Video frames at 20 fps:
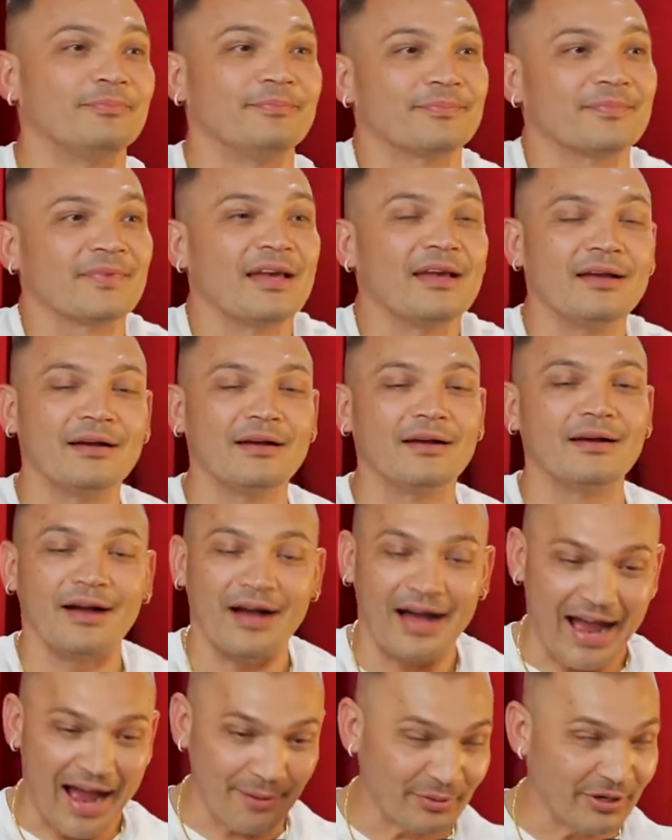Yeah.
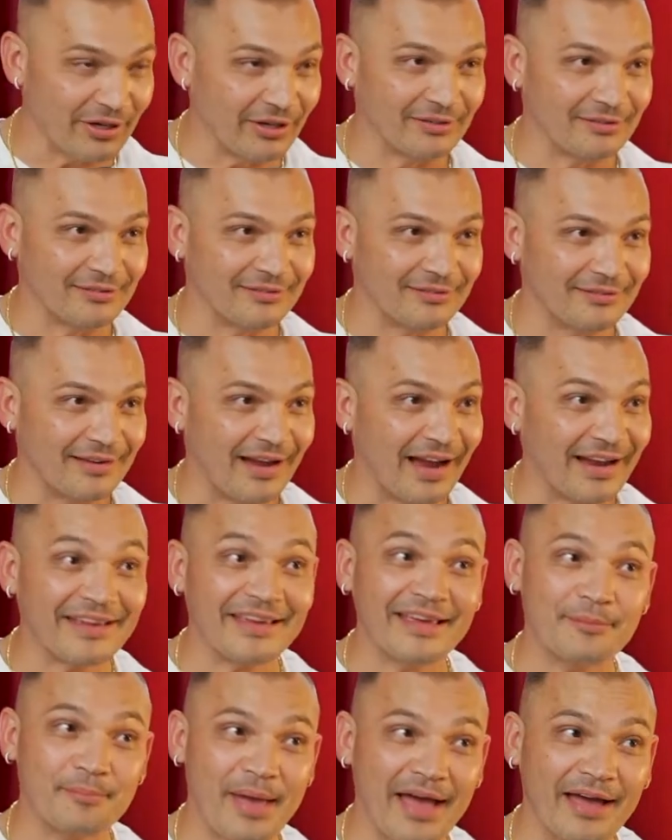I'm good. I can
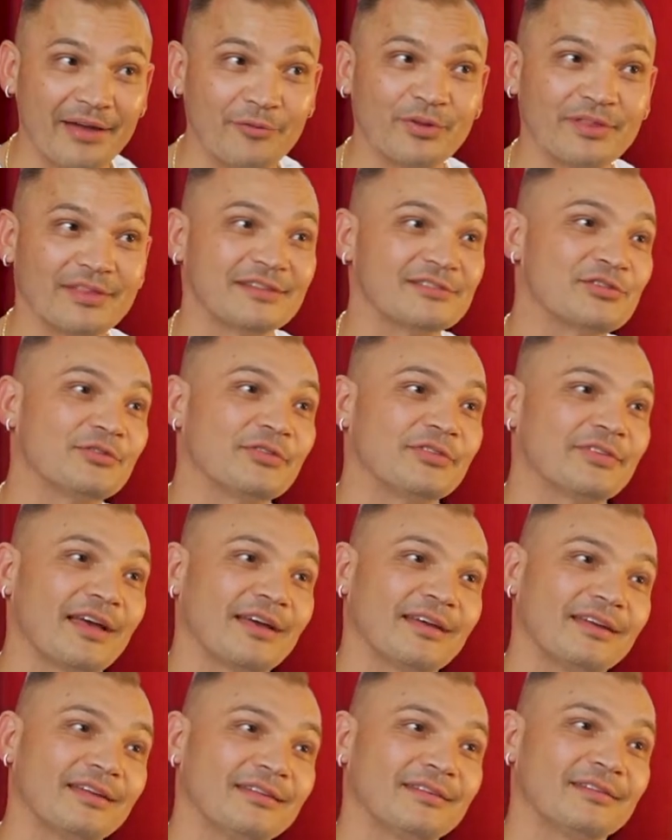get mad within 2
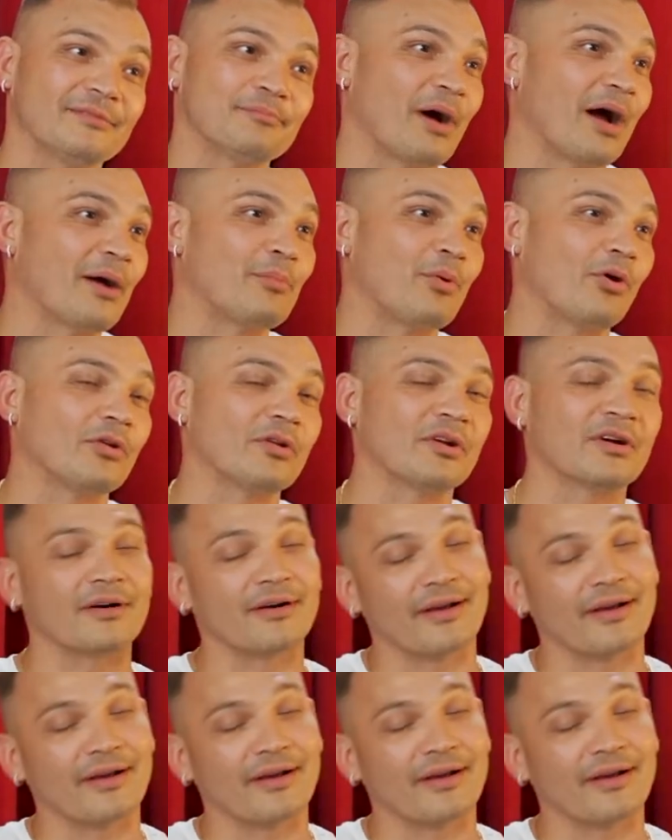seconds, bipolar.